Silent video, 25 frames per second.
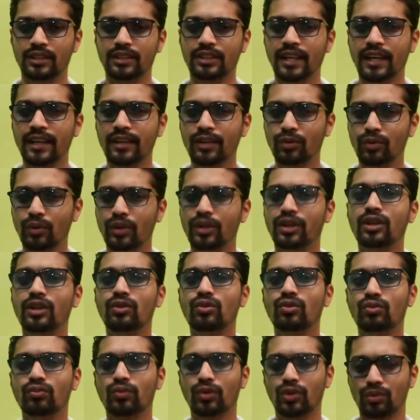This is at
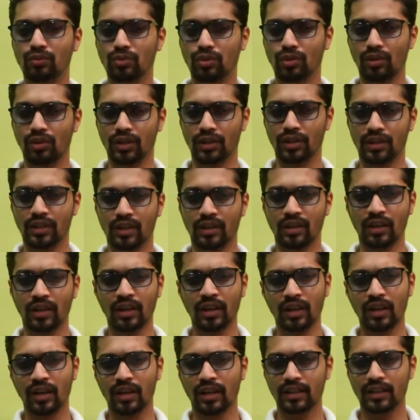22.4 liter.
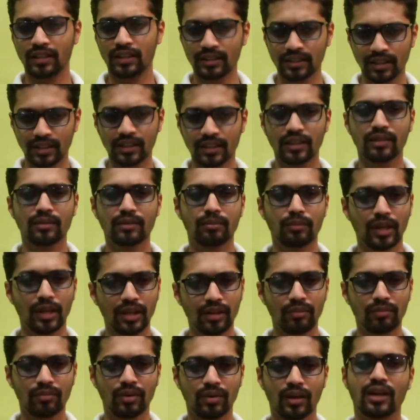And these are the
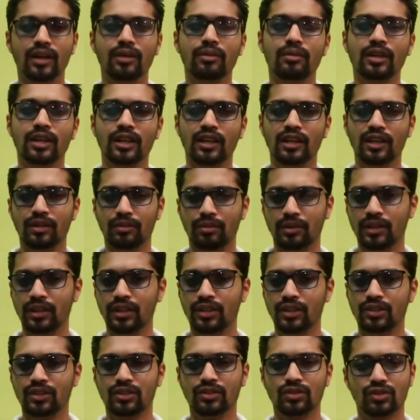main fundamental
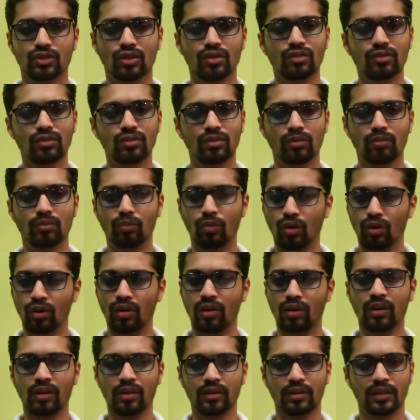definitions of
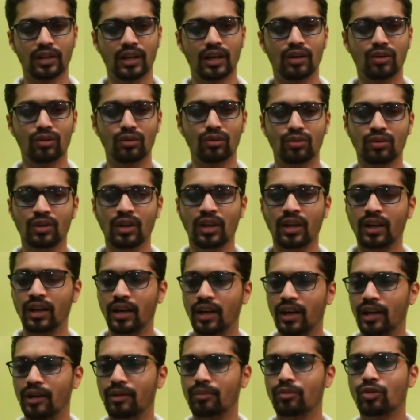mole. Now
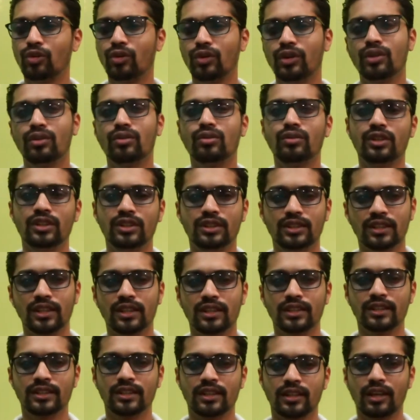I am going to
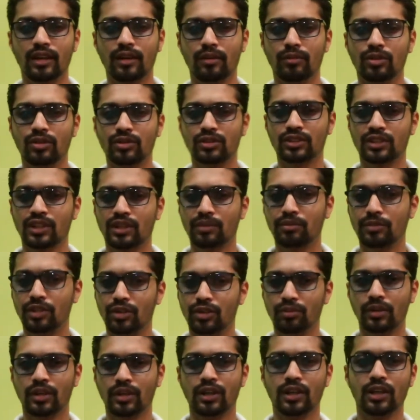discuss about
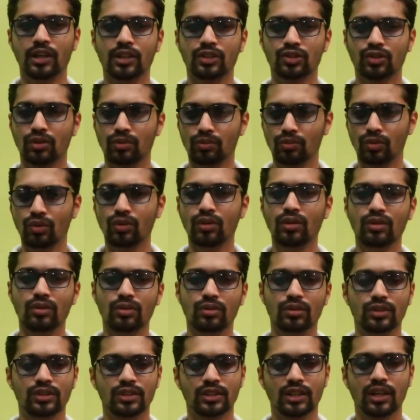some numericals on mole
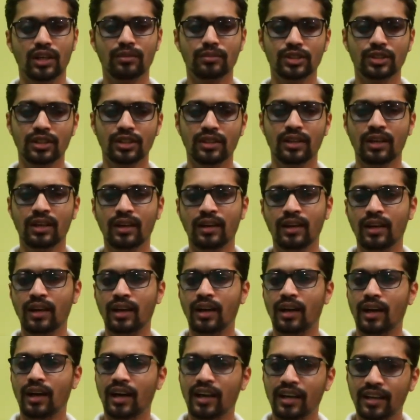which comes in
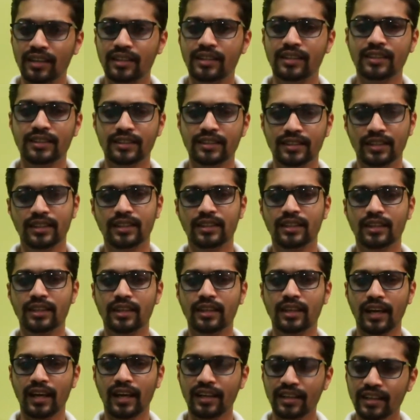IIT, JEE
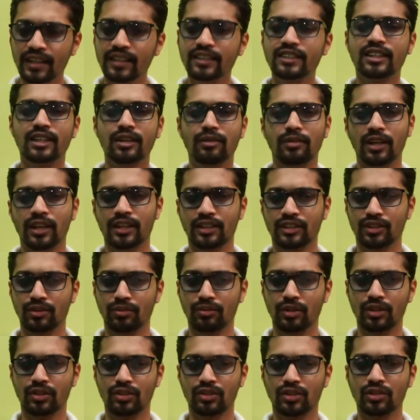and entrance level
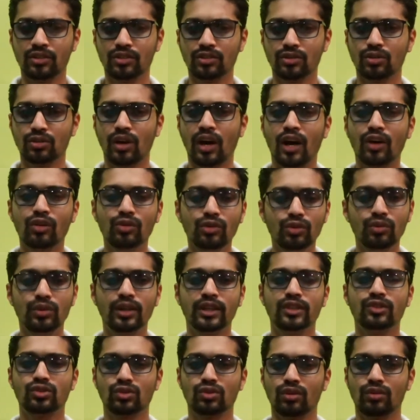examination. So how you
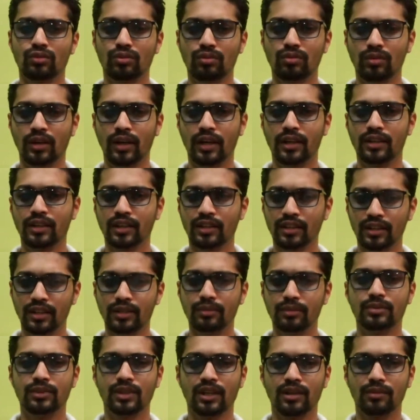can solve? I can
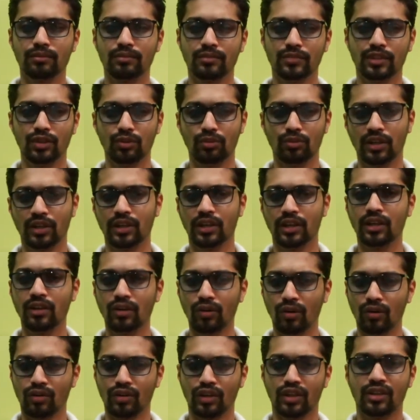give some
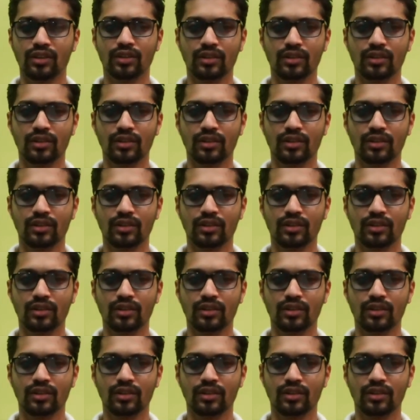numerical on